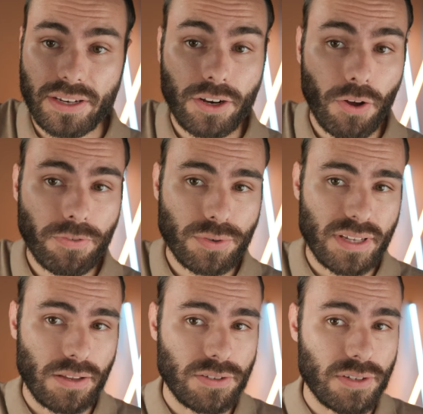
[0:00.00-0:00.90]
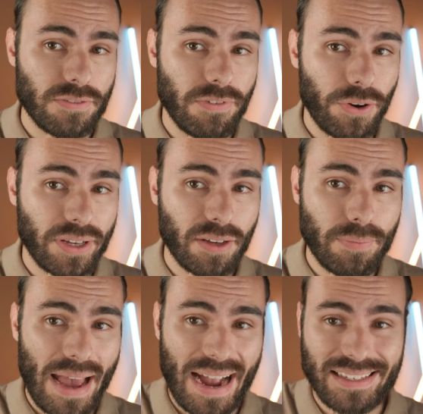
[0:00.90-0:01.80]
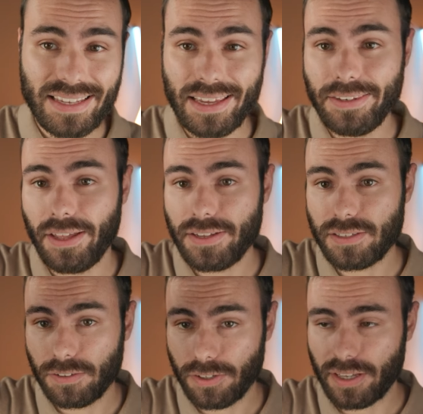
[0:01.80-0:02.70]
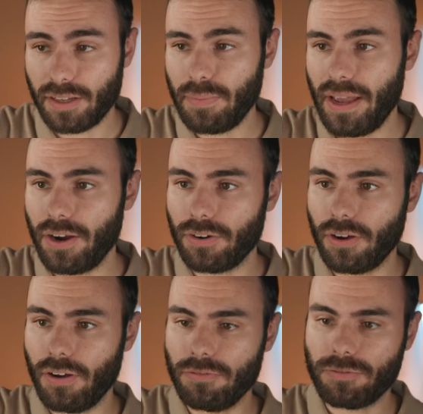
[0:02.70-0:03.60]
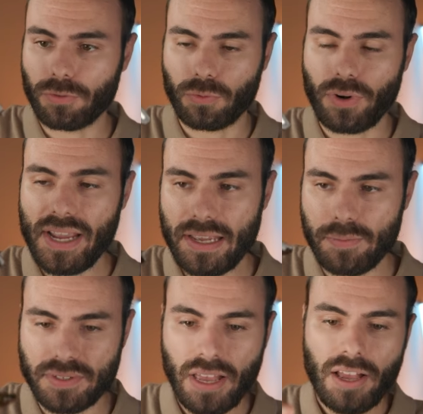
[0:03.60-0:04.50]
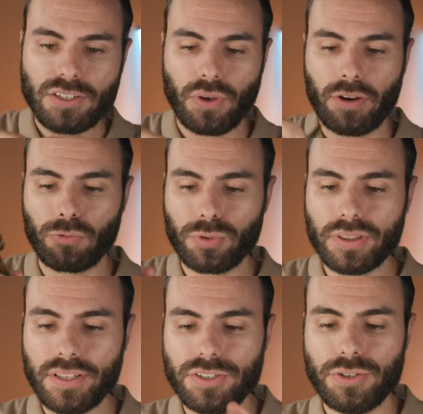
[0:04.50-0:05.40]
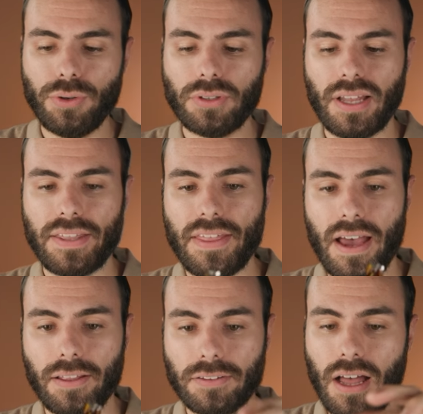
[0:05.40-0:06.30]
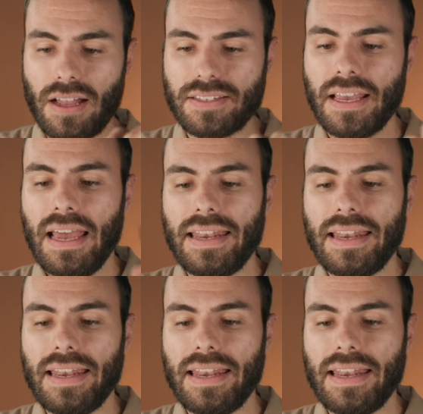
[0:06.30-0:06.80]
And it all folds down to this very compact and nice looking pair of frames. So I really do like that a lot.